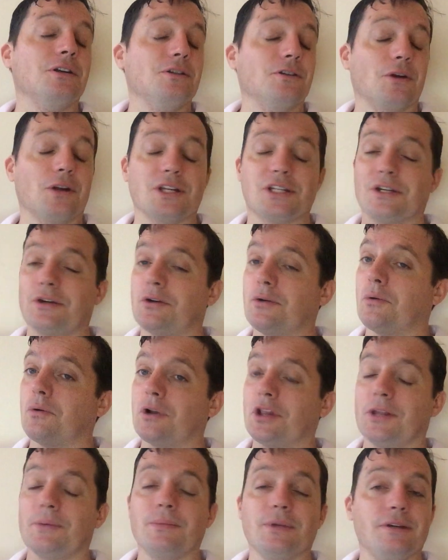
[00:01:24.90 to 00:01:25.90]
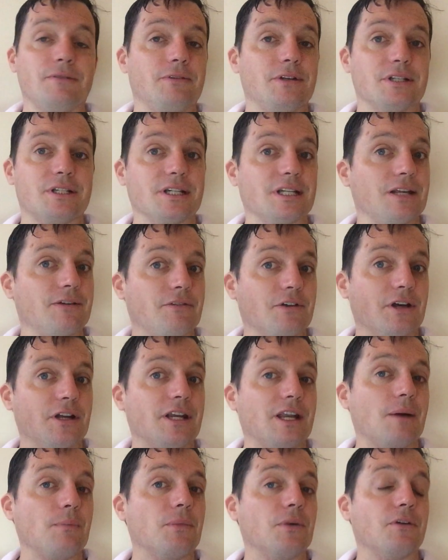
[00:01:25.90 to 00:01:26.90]
not necessarily all of them, even a
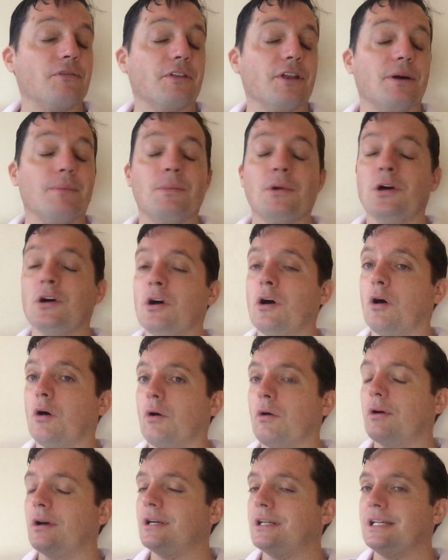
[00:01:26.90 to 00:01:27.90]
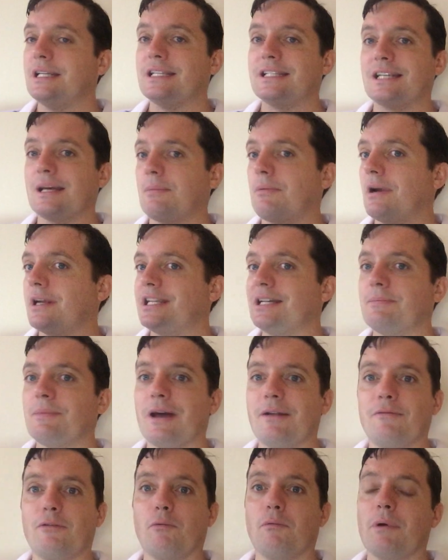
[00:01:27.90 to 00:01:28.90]
significant number of them, or indeed separating
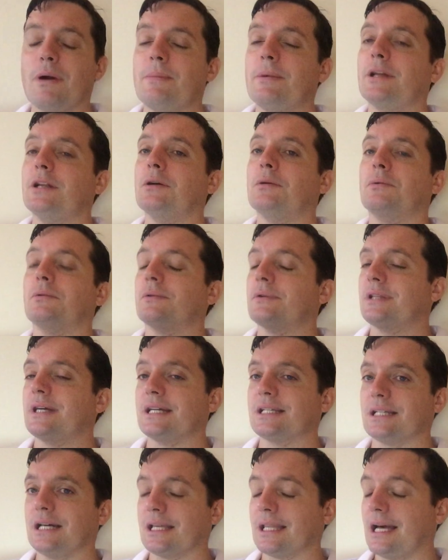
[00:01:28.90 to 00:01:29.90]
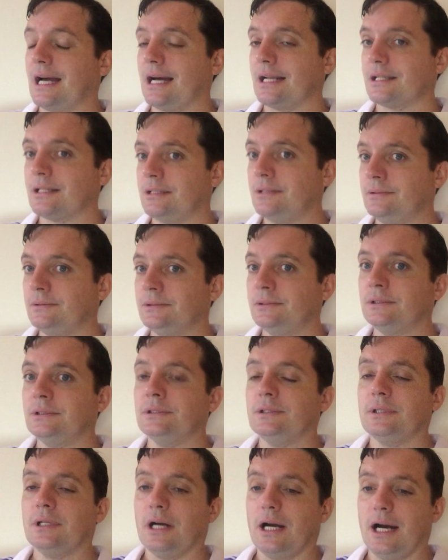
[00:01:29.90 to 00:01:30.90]
men from women, or things like that.
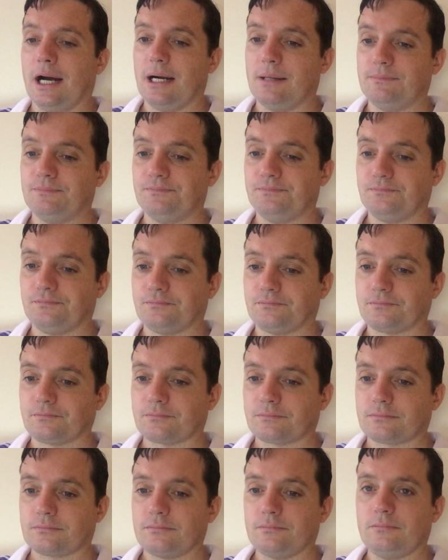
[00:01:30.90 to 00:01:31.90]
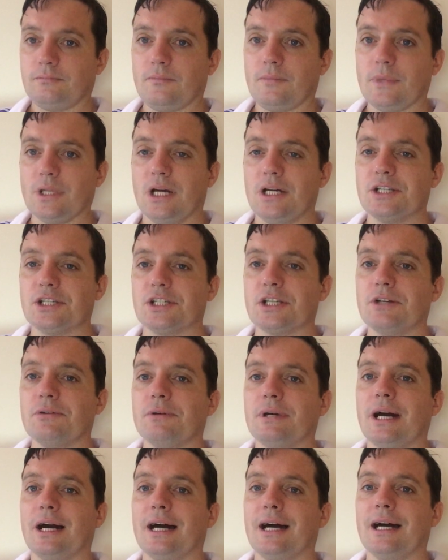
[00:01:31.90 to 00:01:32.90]
Um,
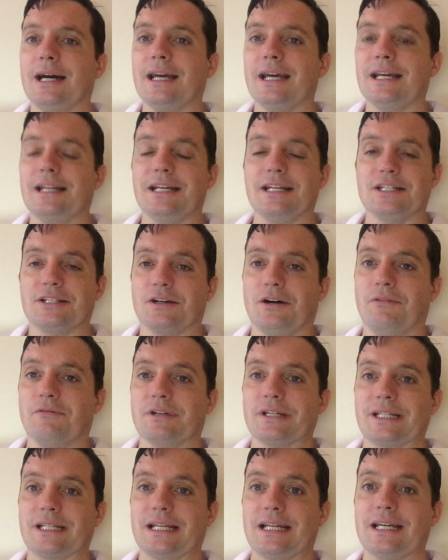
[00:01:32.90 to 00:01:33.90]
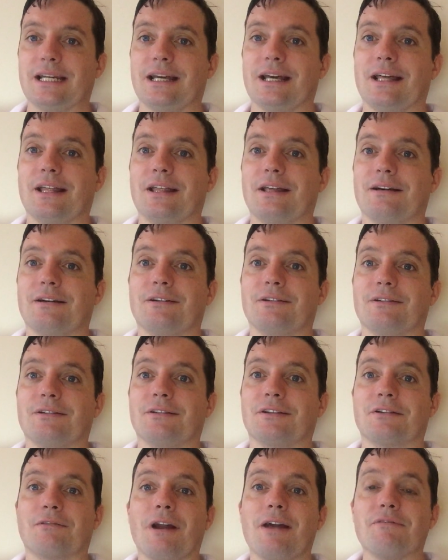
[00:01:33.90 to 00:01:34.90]
so uh, it is obviously uh,
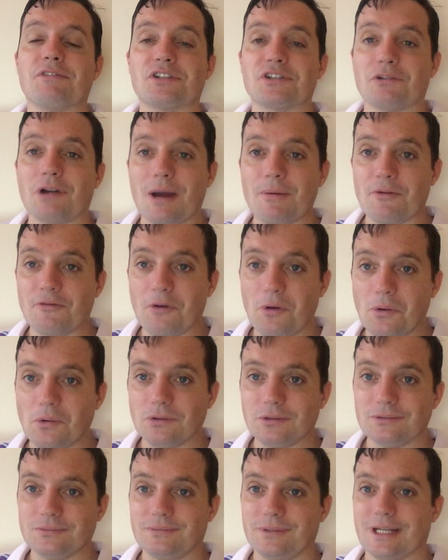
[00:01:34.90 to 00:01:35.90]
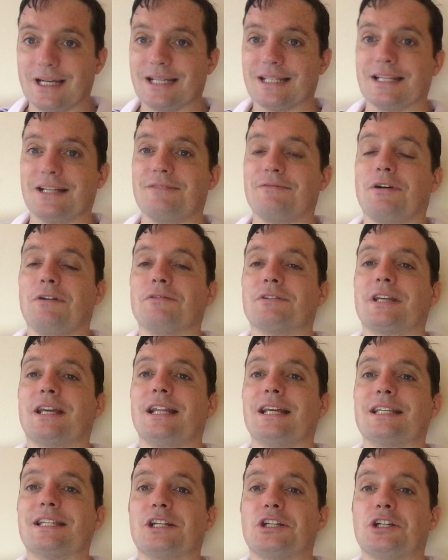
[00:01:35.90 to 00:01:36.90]
the gravest crime of all because it involves
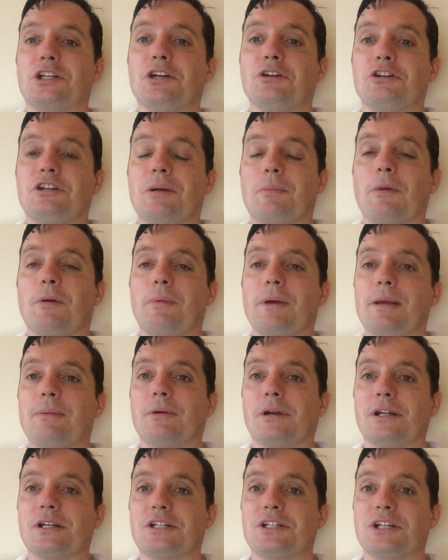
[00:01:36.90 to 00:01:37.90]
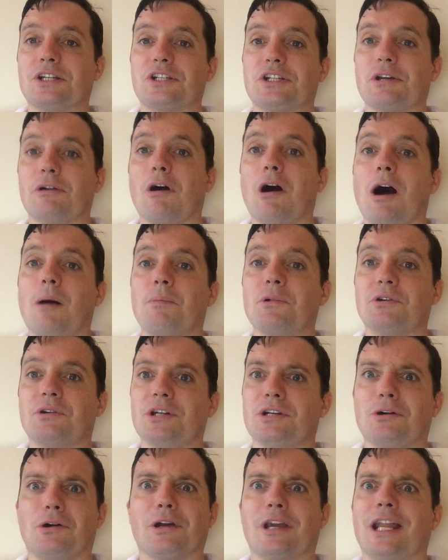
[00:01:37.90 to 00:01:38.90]
killing such a huge number of people. And it's just so
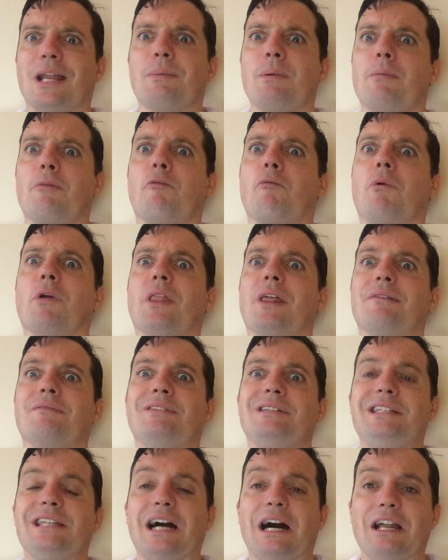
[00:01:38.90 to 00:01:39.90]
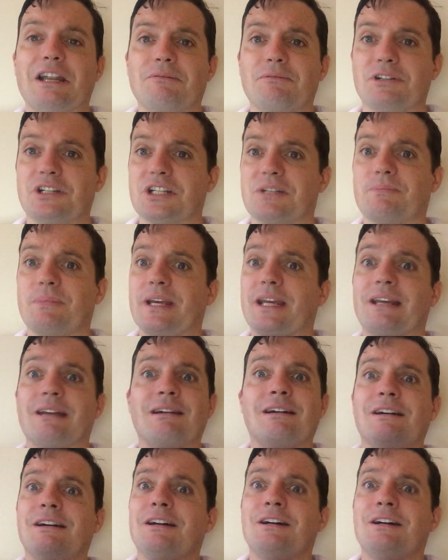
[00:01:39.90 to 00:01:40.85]
arbitrary, not killing people what they've done, but just being